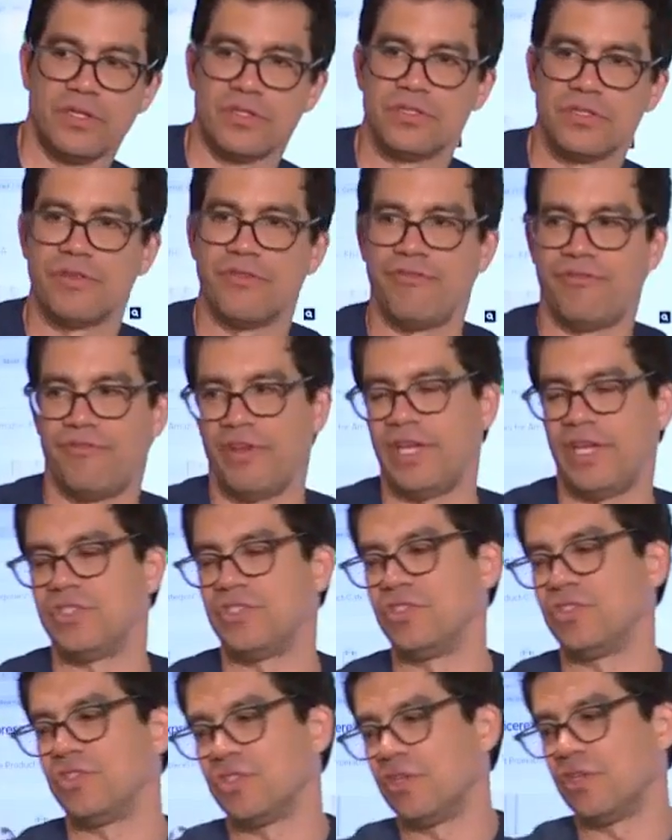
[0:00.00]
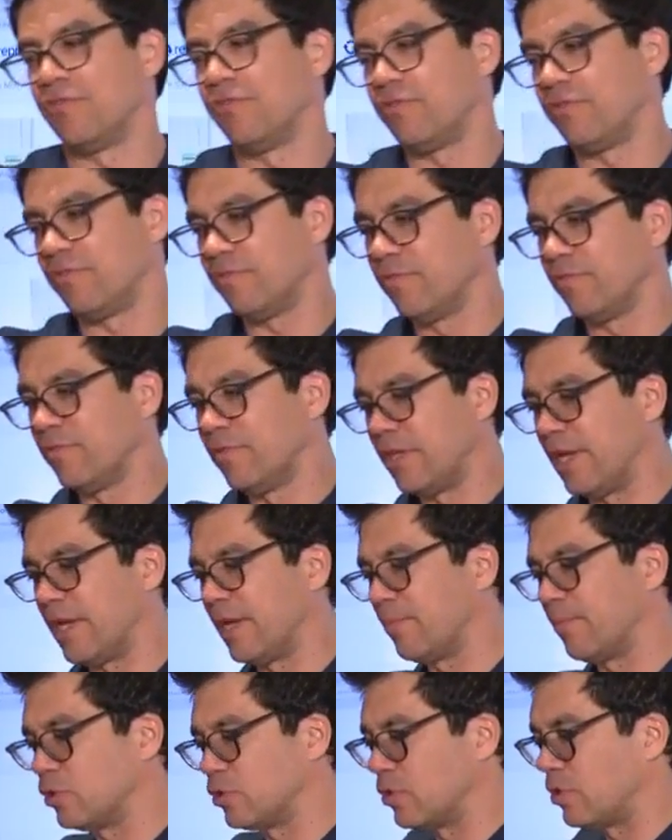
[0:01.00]
It's the phases of the
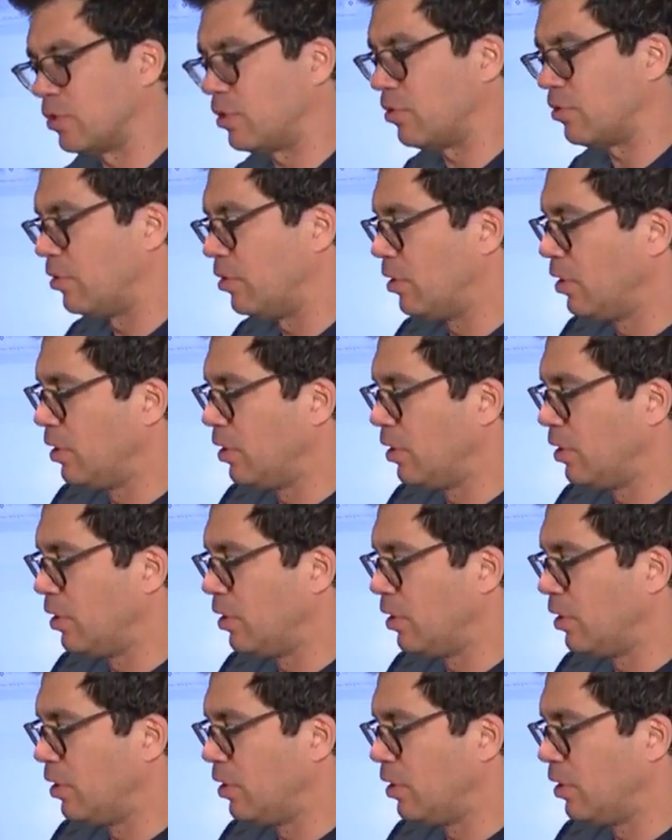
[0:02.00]
Amazon.